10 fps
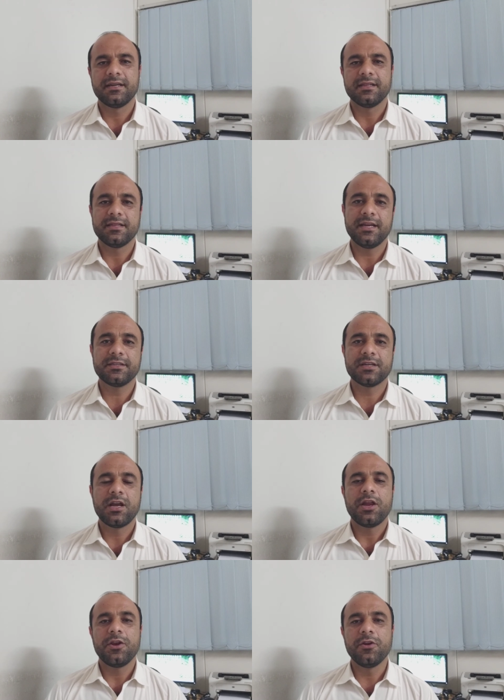that
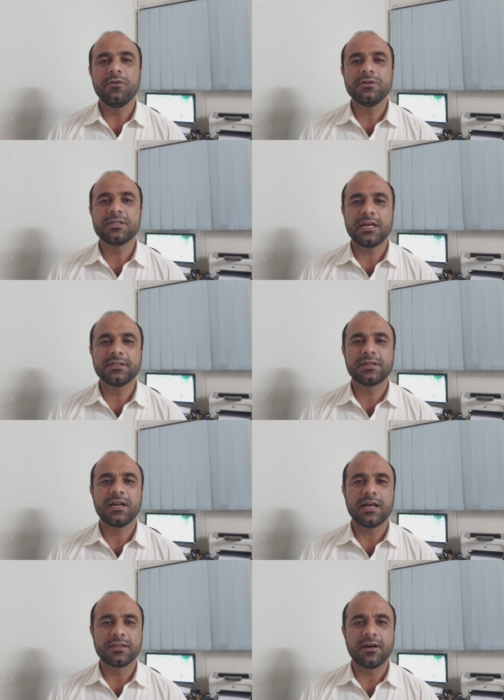no central
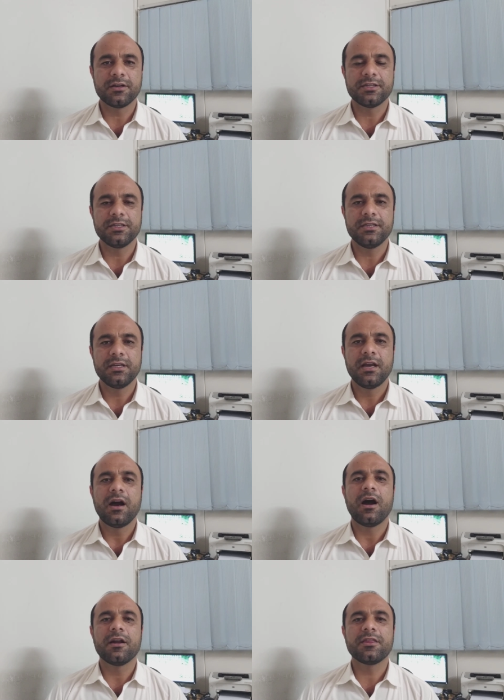authority
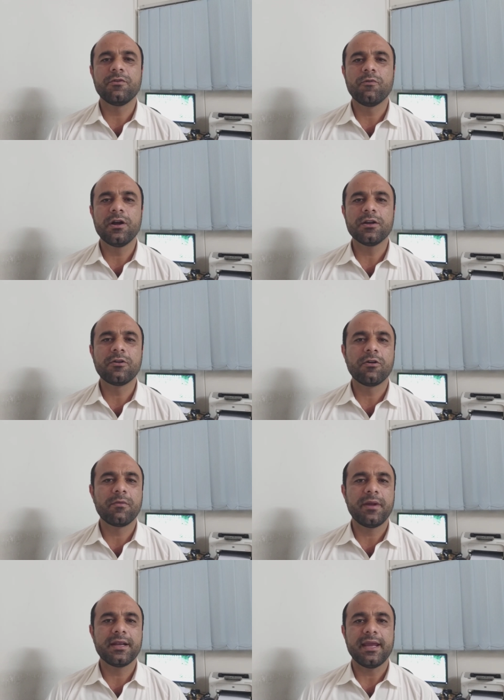or the world
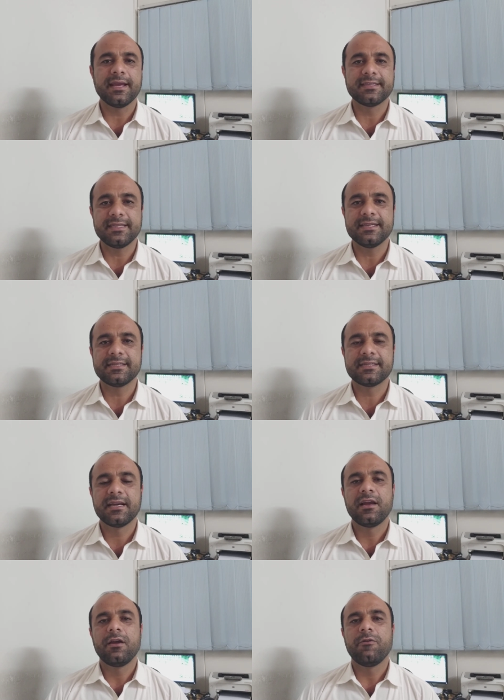government exists
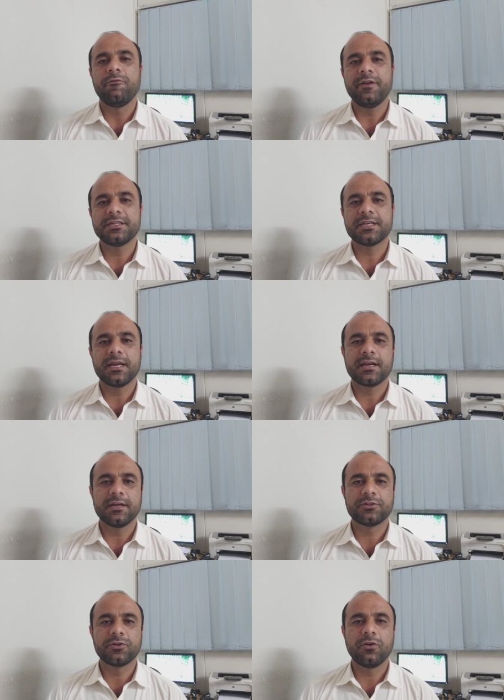which can
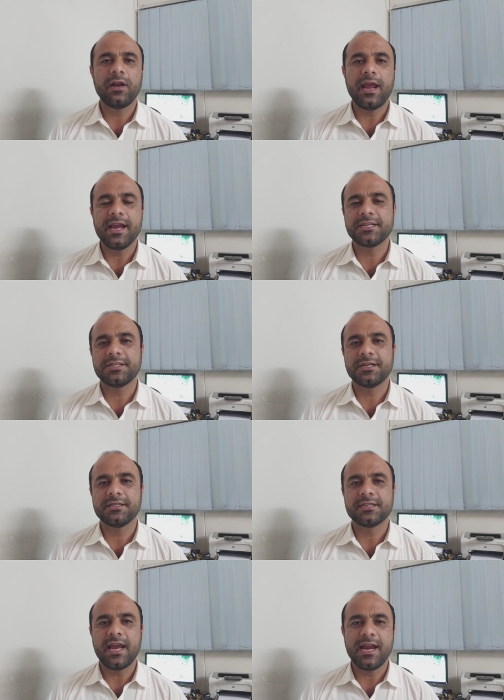control
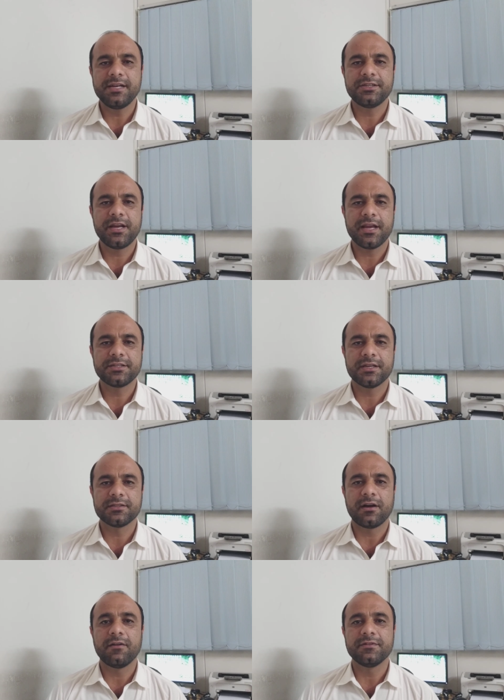actions and
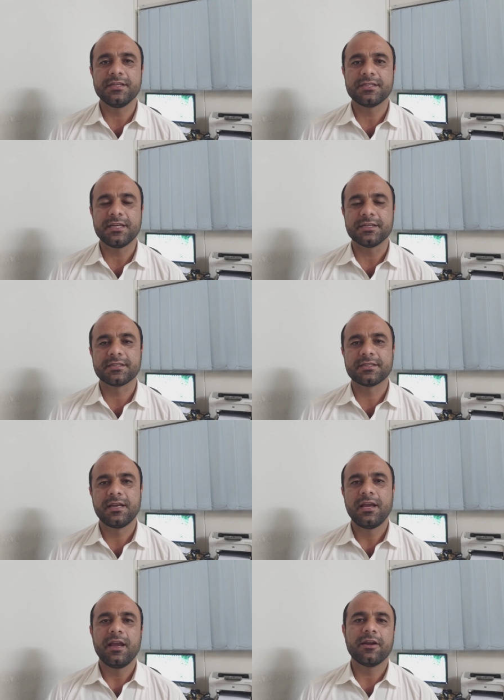reactions of the states.
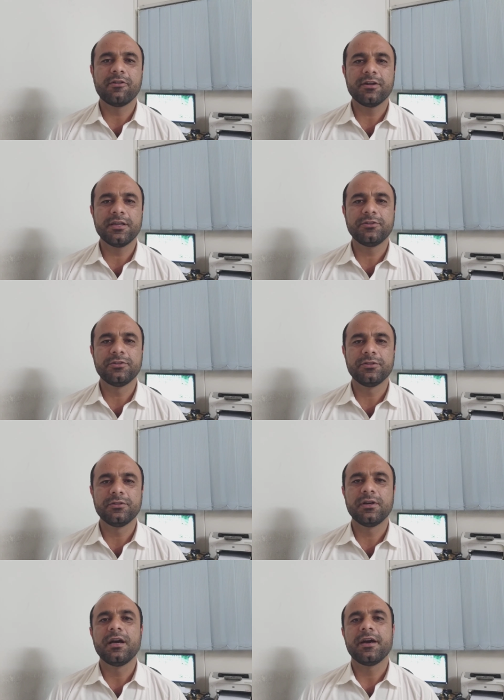According
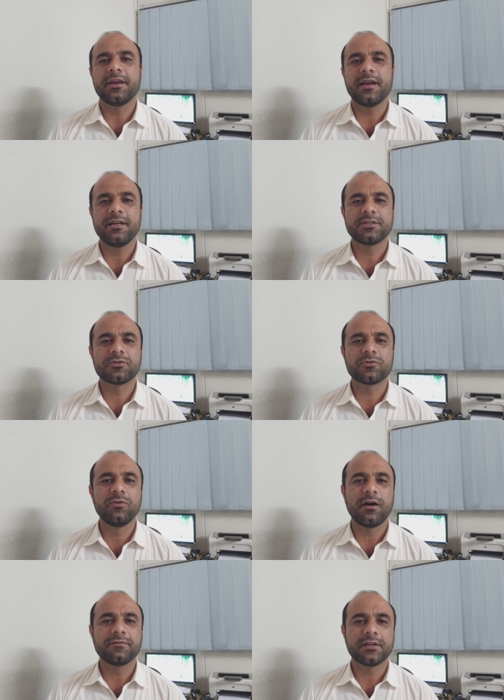to realist
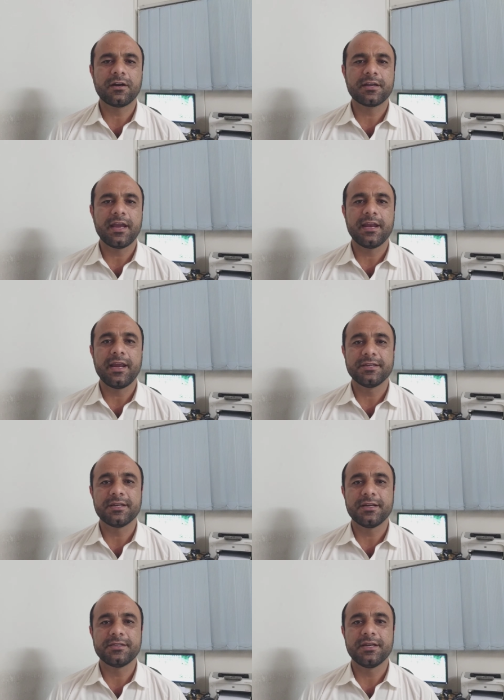school of thought in
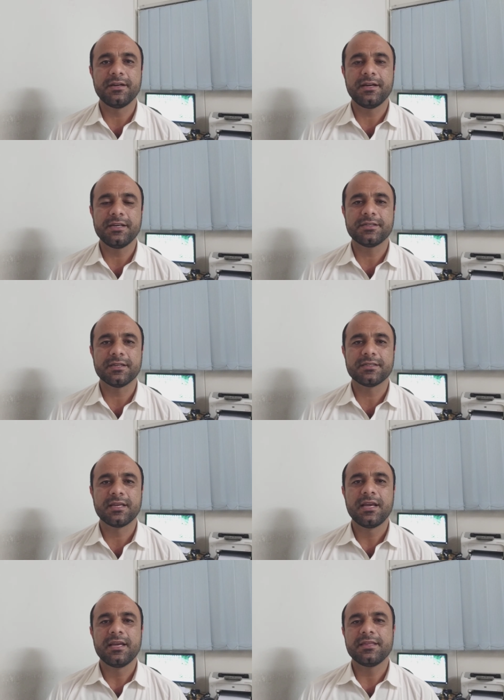international relations,
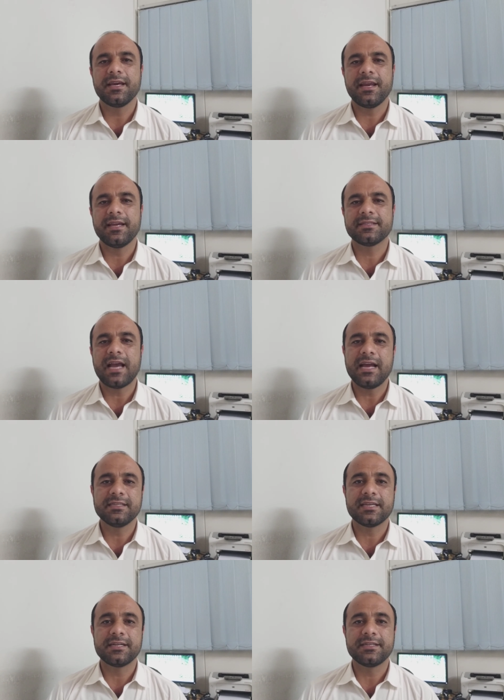there is
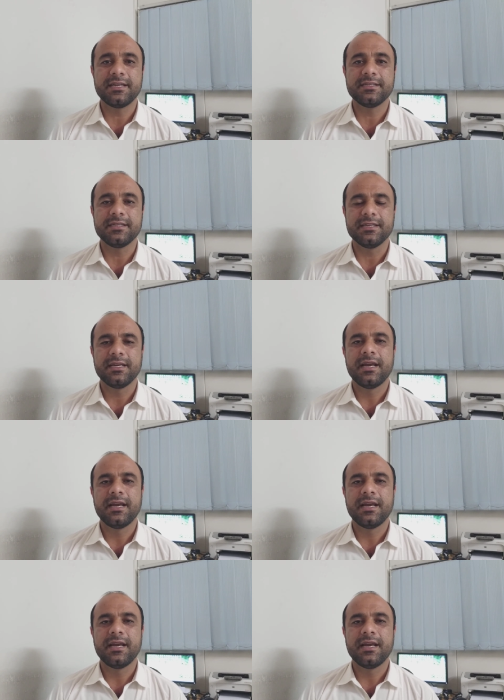uncertainty,